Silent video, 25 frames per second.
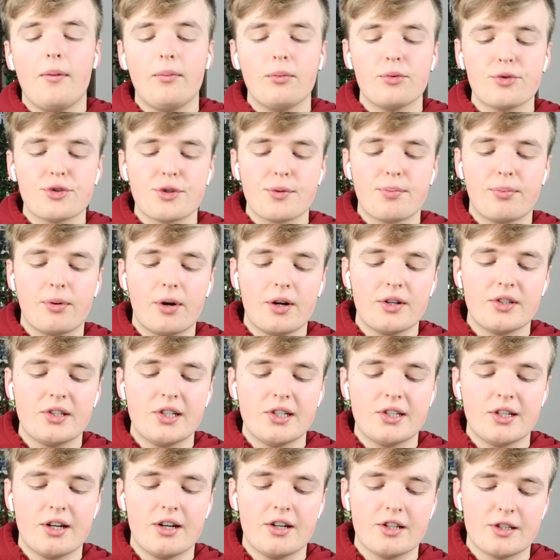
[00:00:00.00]
I'm not surprised
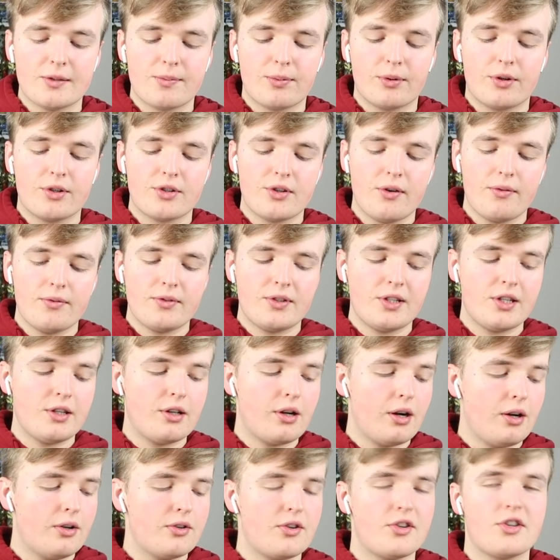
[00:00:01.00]
he does, because obviously you
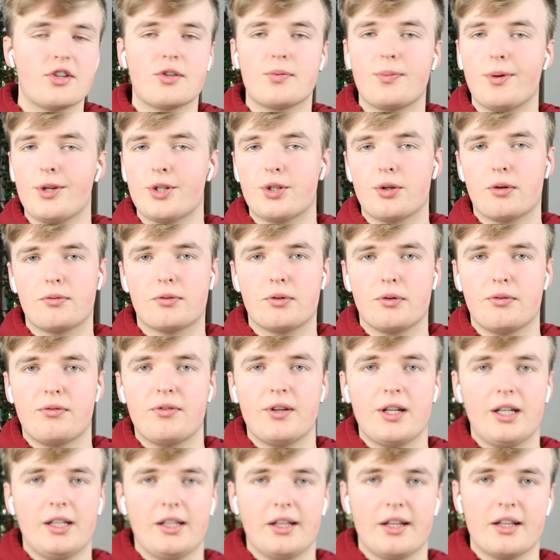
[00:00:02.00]
can't just switch off your
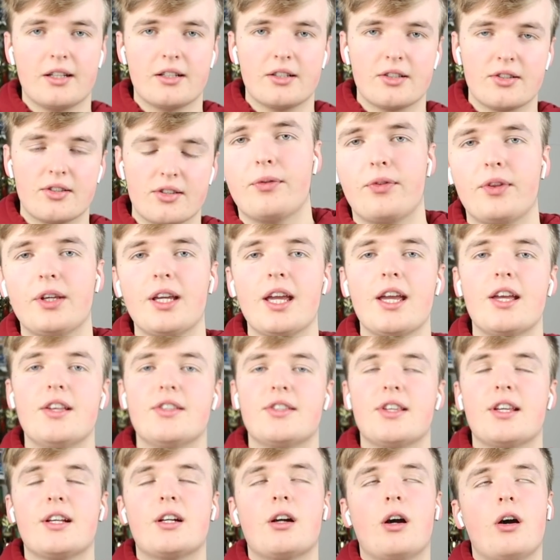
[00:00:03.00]
feelings. The thing
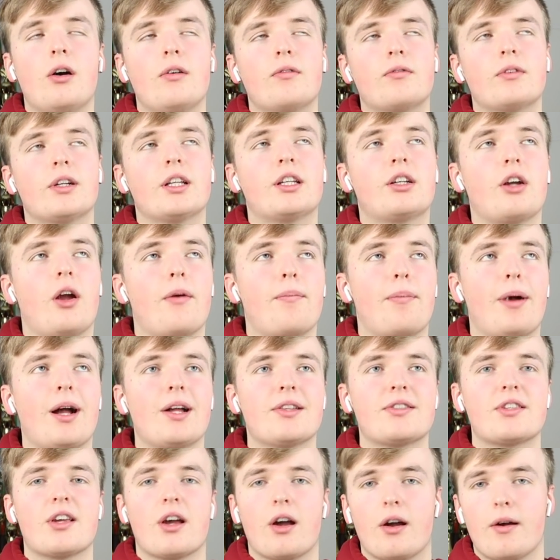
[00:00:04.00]
is, he can't really go
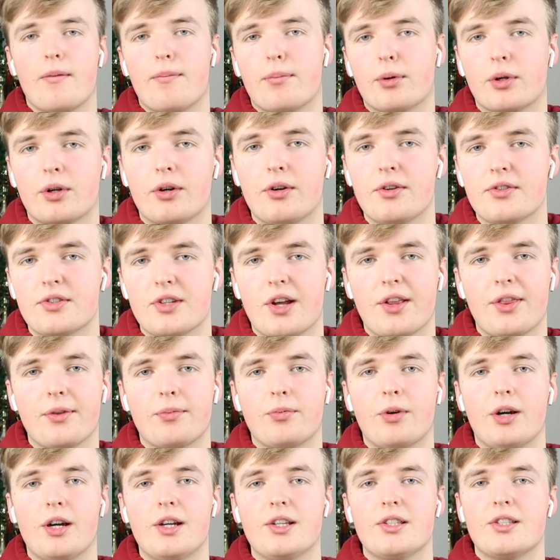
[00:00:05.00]
back to her, because
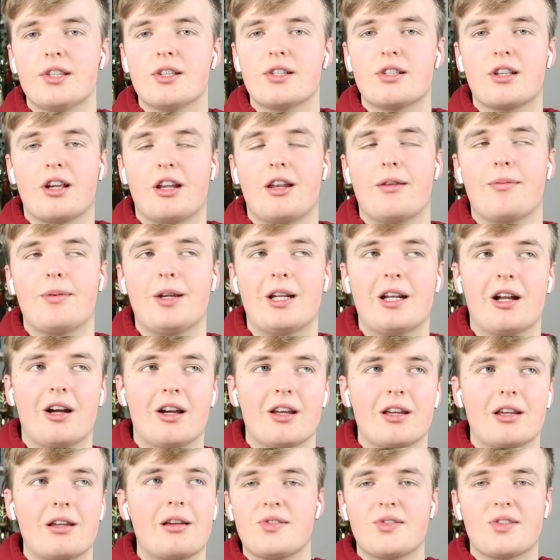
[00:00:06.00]
otherwise it's going to be,
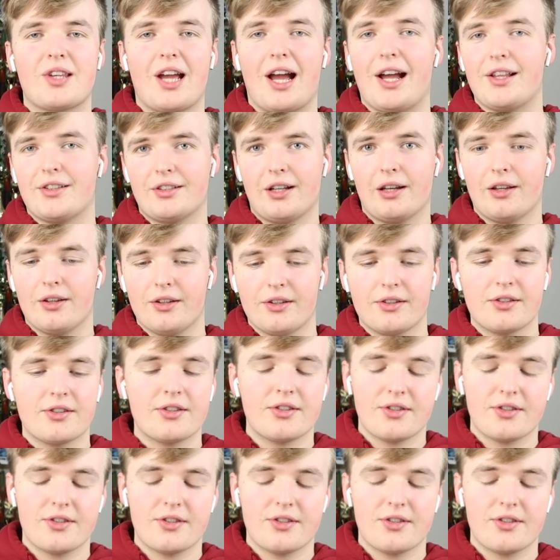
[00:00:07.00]
like, scandalous.